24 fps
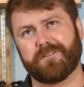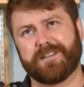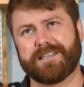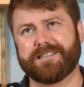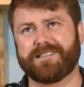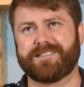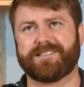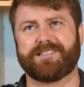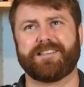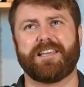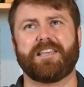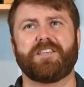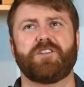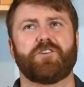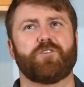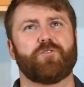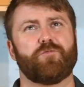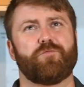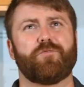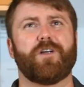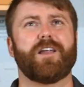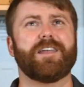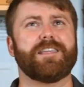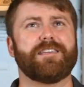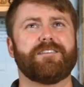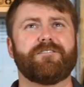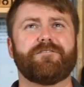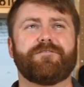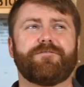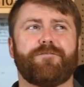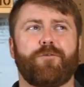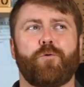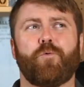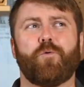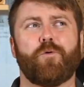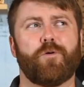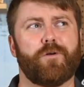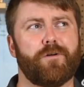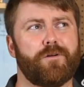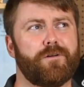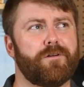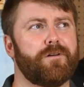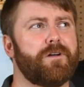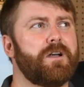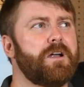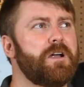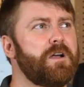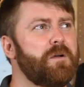Let's say you're running
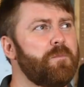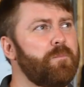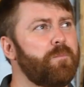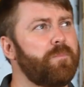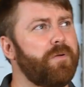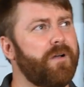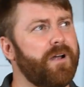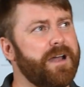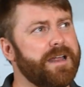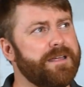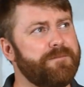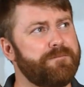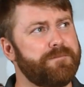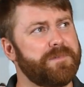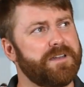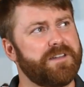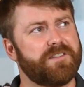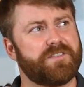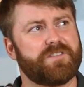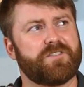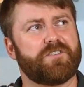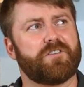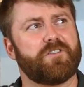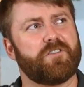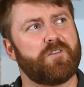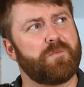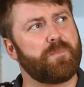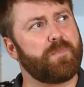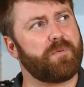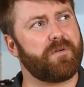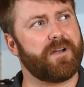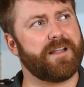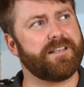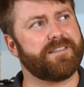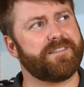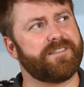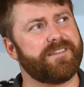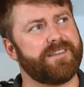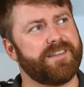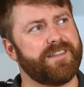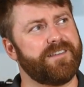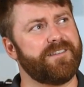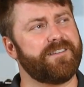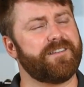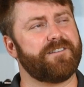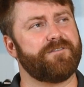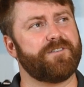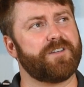for prime minister or
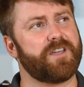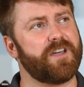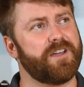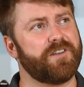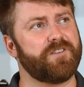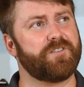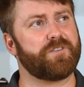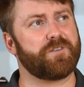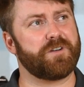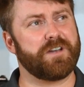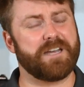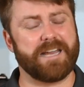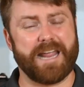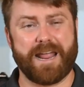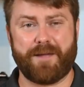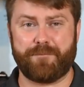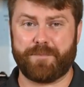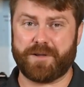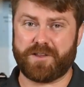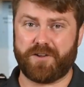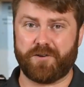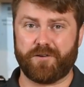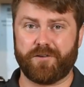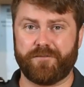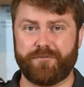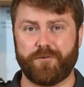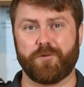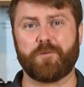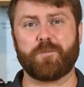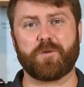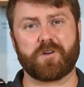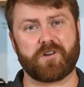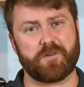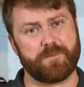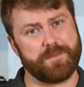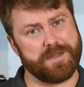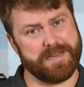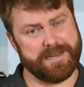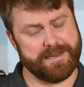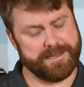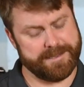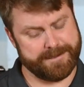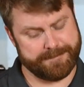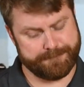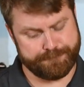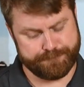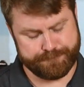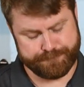president of a country, but you're a former
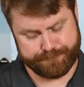comedian